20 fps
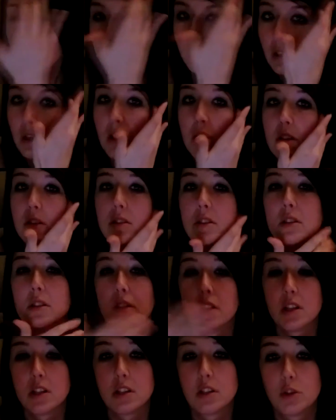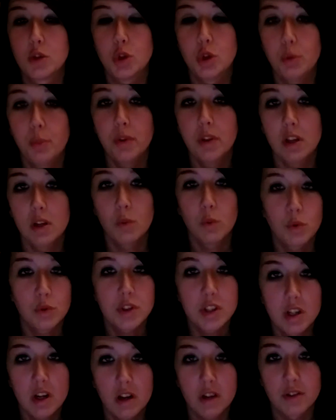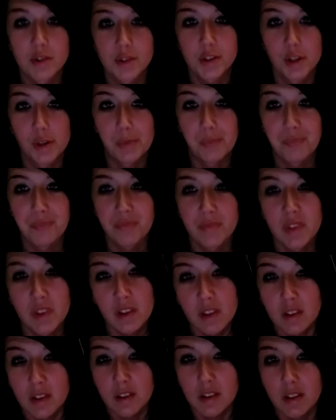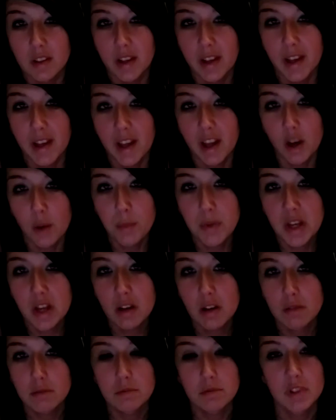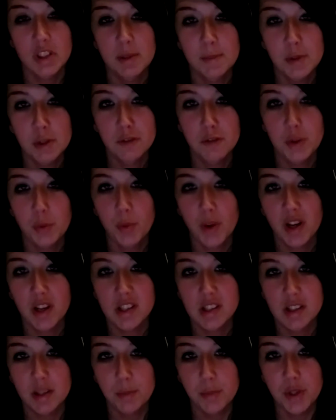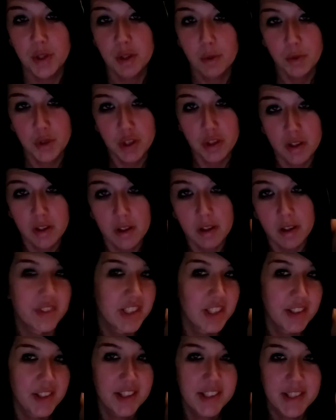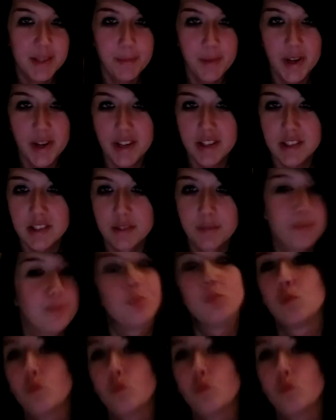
and this stupid thing won't stay on. So, help me out. Give me your feedbacks. Let me know what you think. Until next time, guys.